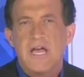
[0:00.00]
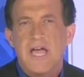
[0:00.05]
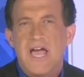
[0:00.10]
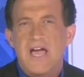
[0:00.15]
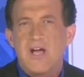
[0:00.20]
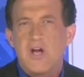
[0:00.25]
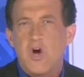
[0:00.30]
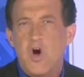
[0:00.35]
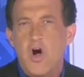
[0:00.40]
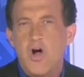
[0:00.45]

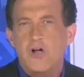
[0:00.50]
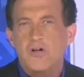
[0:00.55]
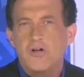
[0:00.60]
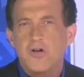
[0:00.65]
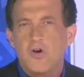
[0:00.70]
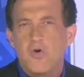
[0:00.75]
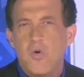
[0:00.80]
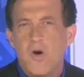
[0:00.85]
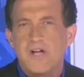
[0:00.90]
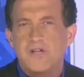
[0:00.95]
and call
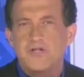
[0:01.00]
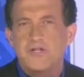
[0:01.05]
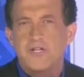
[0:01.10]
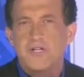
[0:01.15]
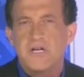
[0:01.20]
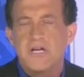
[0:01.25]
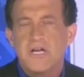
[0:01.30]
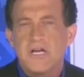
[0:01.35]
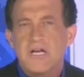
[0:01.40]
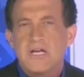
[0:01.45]
into
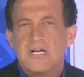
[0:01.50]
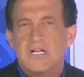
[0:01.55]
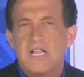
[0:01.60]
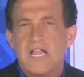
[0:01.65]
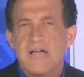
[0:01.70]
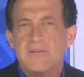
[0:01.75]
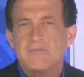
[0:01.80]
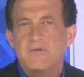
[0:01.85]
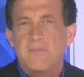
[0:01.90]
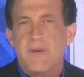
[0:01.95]
question
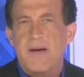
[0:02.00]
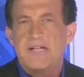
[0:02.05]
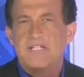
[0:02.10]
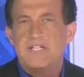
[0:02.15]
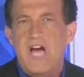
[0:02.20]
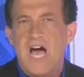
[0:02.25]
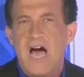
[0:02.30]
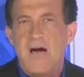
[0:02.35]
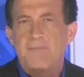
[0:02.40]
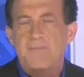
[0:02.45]
claims by
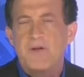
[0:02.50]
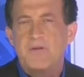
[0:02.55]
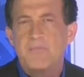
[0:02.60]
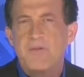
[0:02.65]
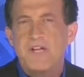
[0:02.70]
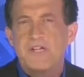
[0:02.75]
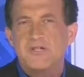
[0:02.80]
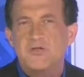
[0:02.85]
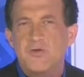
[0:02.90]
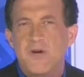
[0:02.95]
top
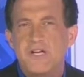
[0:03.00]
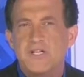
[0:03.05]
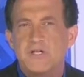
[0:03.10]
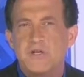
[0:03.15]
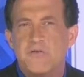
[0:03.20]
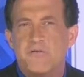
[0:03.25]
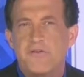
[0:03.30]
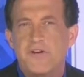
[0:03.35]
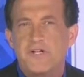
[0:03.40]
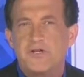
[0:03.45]

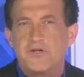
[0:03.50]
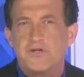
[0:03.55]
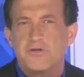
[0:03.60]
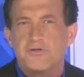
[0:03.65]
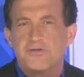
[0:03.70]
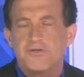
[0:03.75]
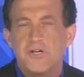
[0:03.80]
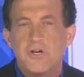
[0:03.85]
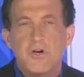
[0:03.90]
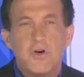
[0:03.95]
administration
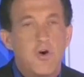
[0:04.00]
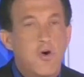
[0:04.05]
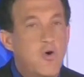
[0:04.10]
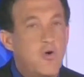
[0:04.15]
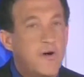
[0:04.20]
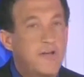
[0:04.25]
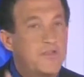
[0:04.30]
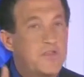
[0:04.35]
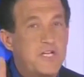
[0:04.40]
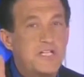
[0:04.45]
officials
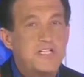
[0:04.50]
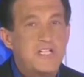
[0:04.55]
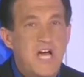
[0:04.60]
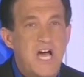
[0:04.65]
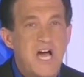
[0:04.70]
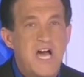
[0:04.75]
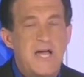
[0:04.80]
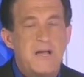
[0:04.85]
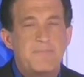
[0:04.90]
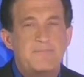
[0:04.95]
who at the
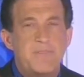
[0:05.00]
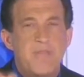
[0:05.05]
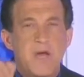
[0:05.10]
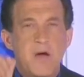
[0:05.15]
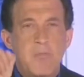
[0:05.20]
time